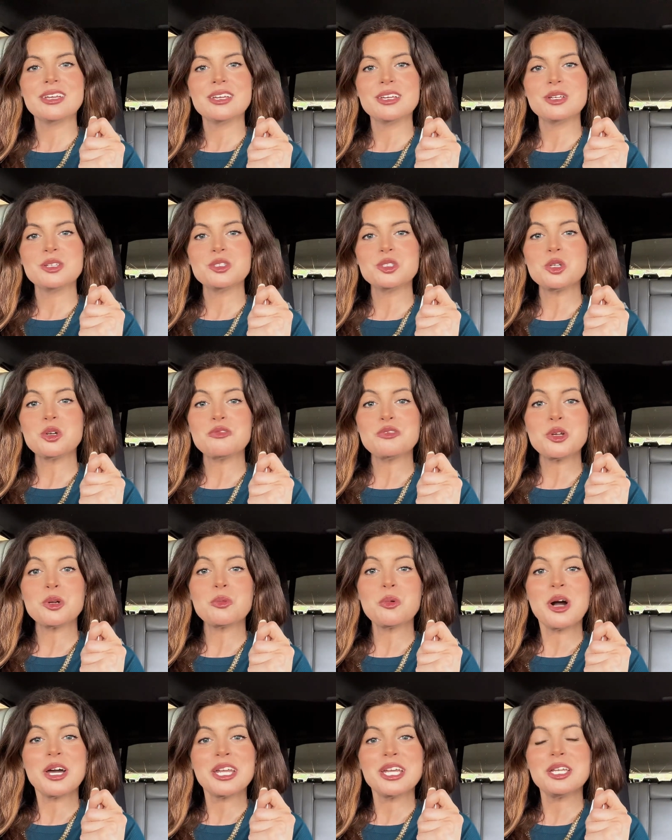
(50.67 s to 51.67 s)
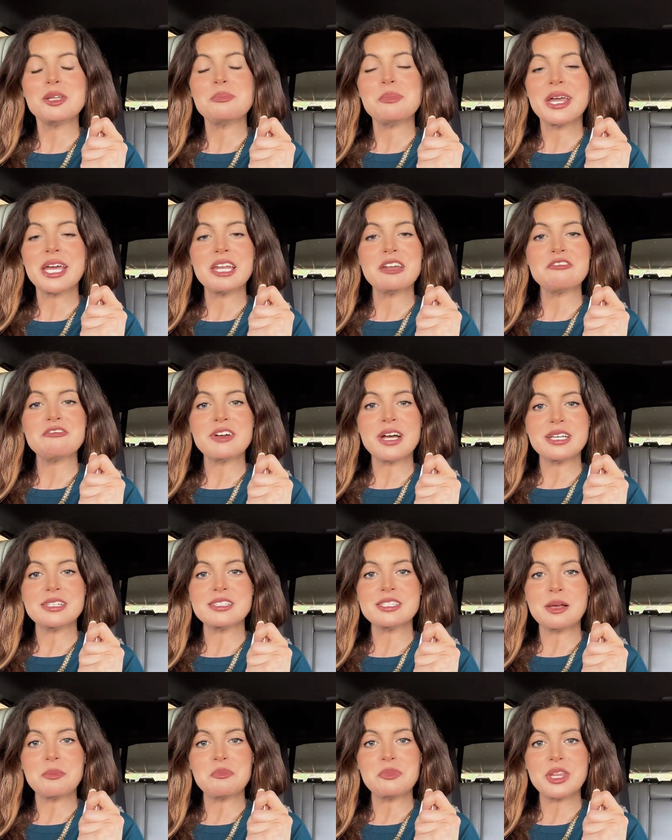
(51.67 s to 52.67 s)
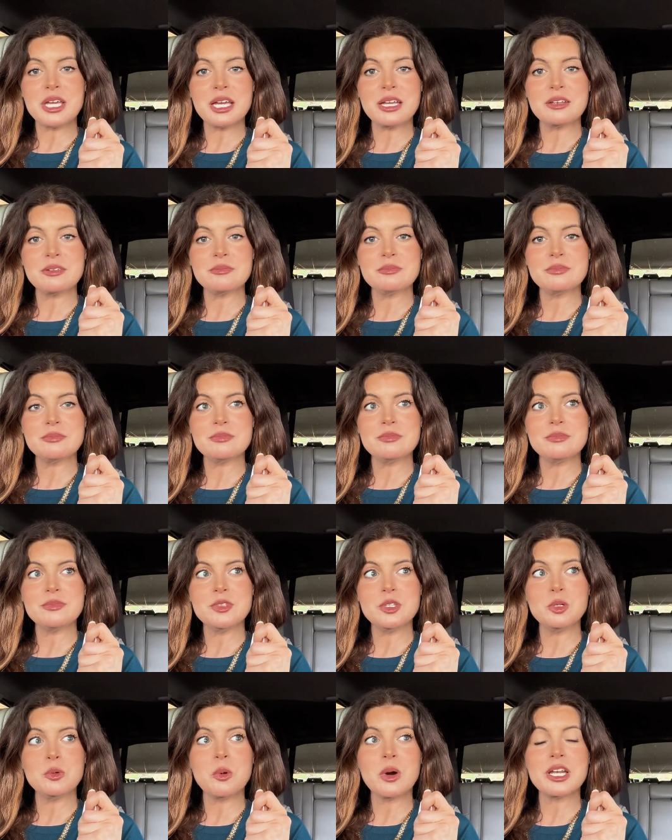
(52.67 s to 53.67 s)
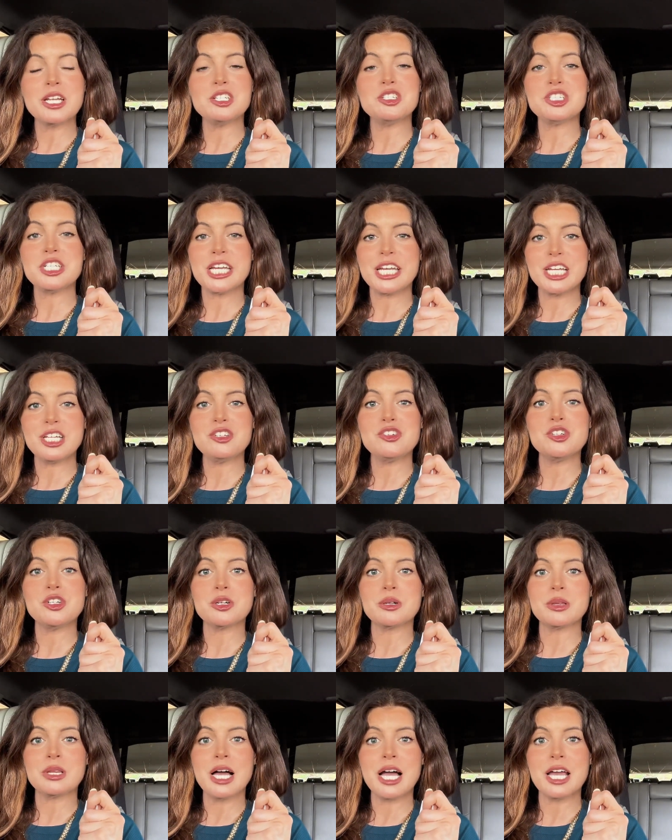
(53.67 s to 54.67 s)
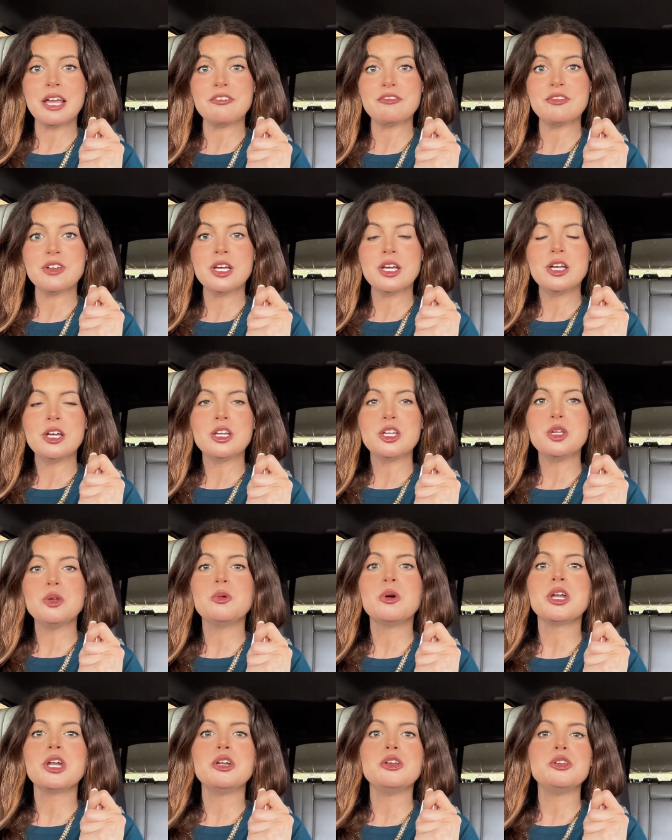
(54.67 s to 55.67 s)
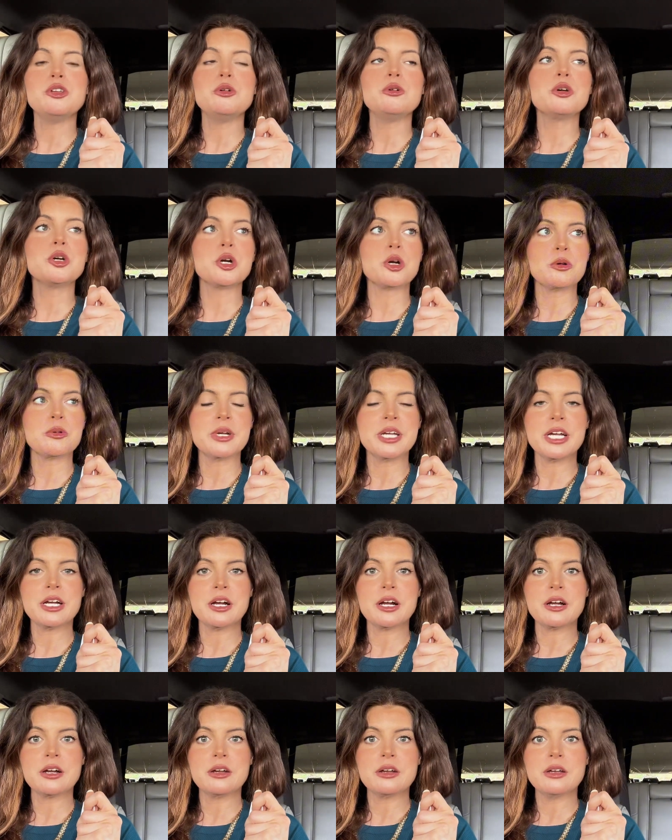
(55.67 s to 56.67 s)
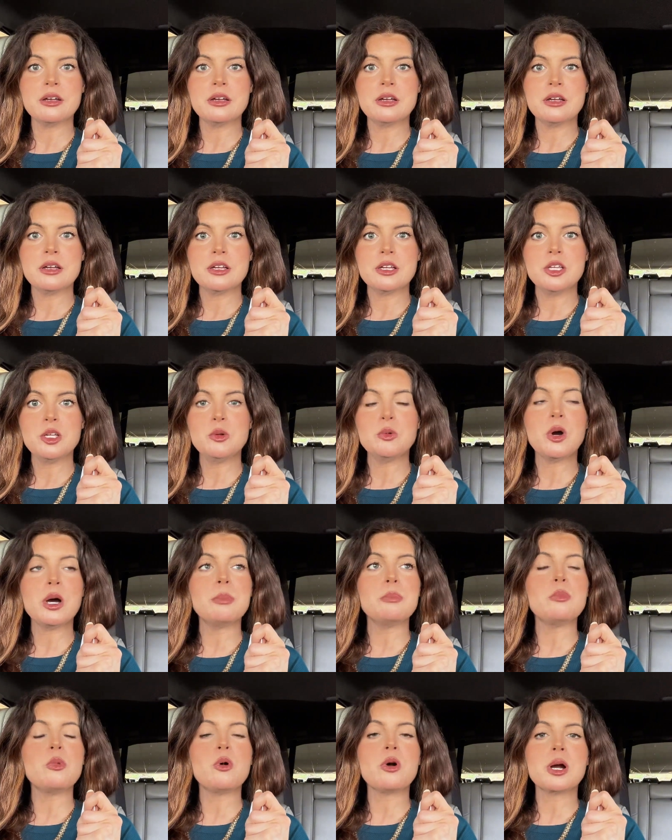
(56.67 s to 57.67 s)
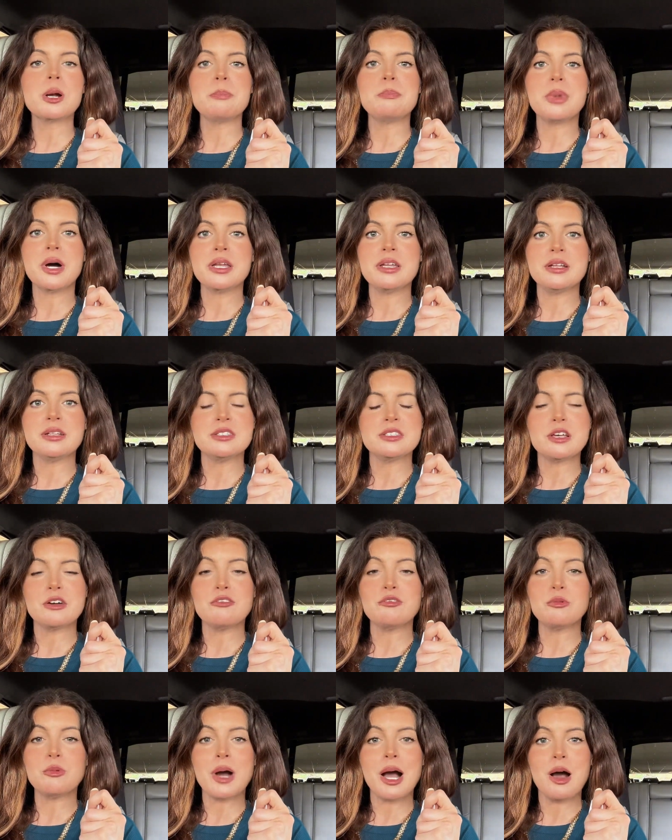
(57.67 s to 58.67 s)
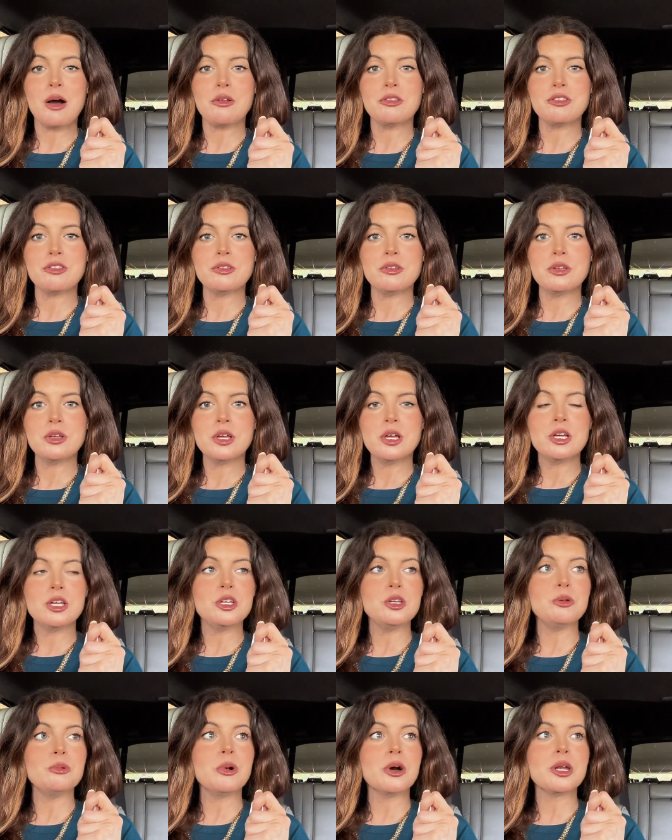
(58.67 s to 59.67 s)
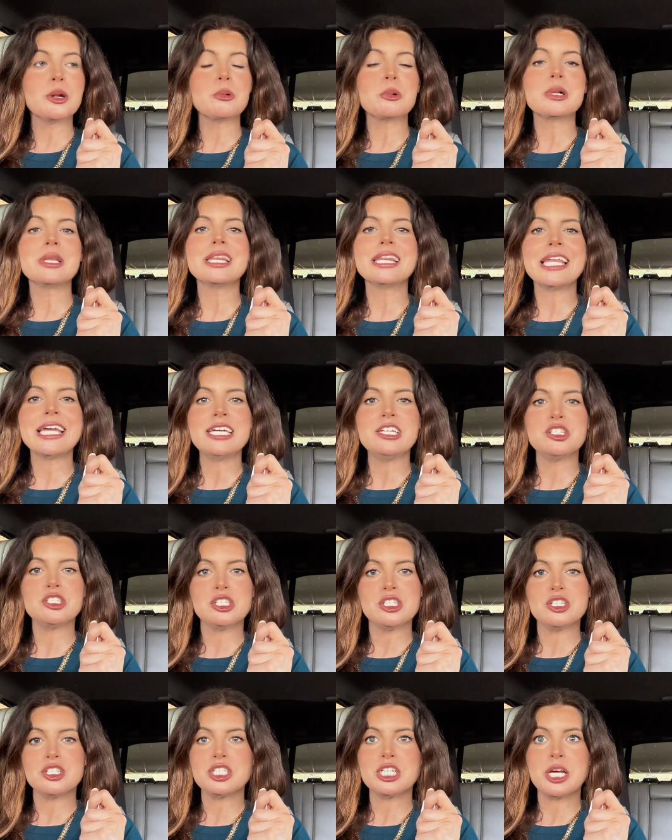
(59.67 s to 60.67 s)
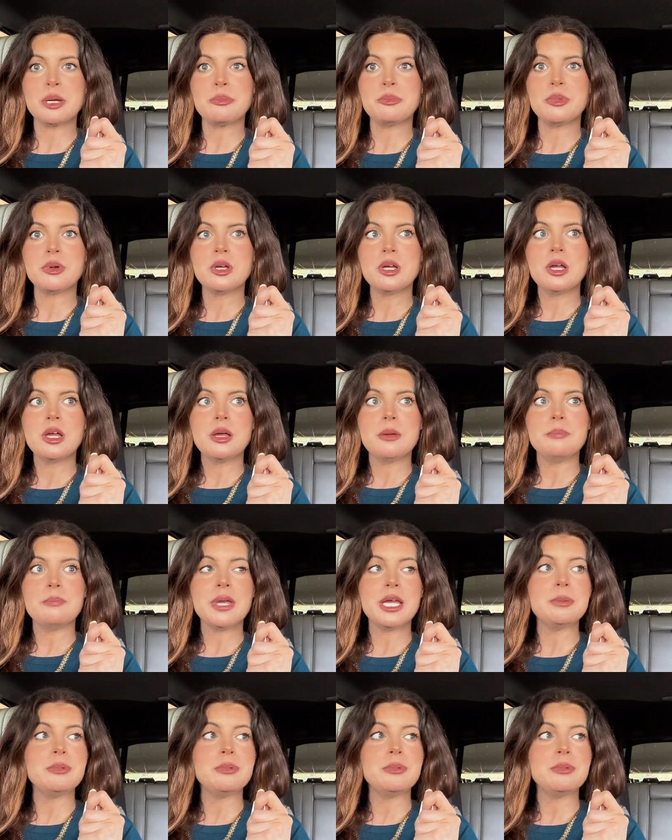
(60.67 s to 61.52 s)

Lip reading: So if you're wanting to manifest something, you want to change your life, you want a new career, you want more abundance of wealth, you want a relationship, maybe